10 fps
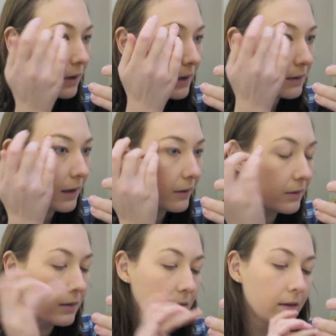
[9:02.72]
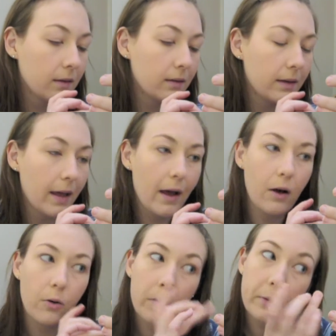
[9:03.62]
highlight
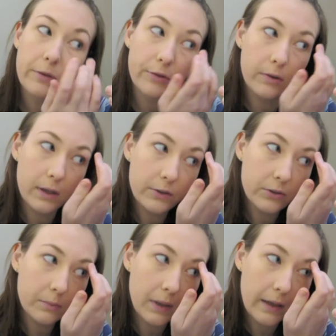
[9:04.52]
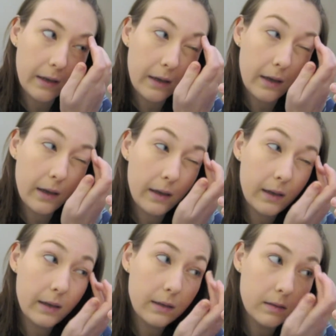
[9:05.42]
now before I do my
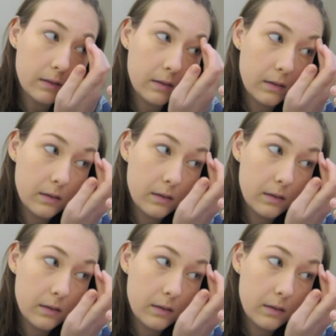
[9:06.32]
eyes.